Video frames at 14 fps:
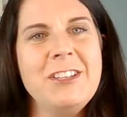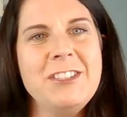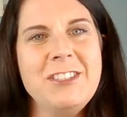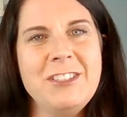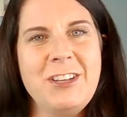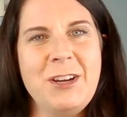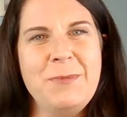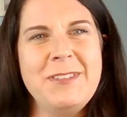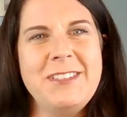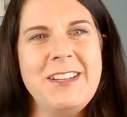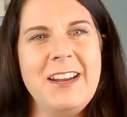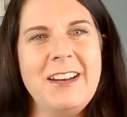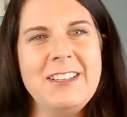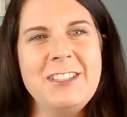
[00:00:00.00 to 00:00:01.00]
just interprets
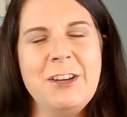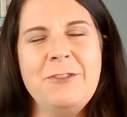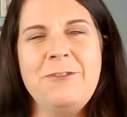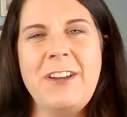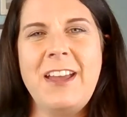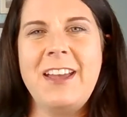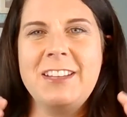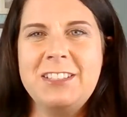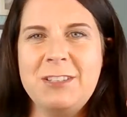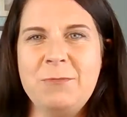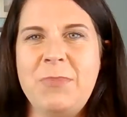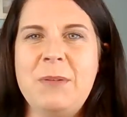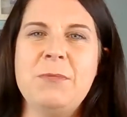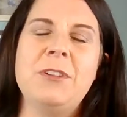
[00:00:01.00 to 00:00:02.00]
data so fast
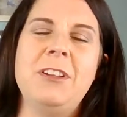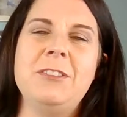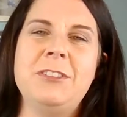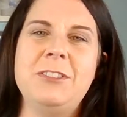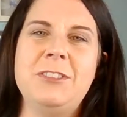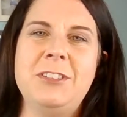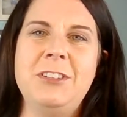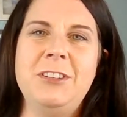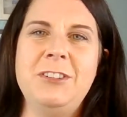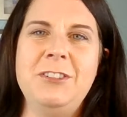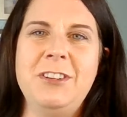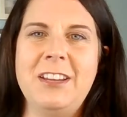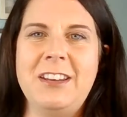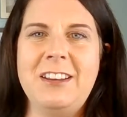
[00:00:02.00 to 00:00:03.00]
and people closest to you
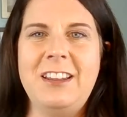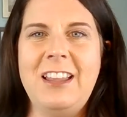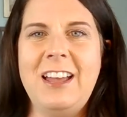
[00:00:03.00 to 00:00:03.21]
can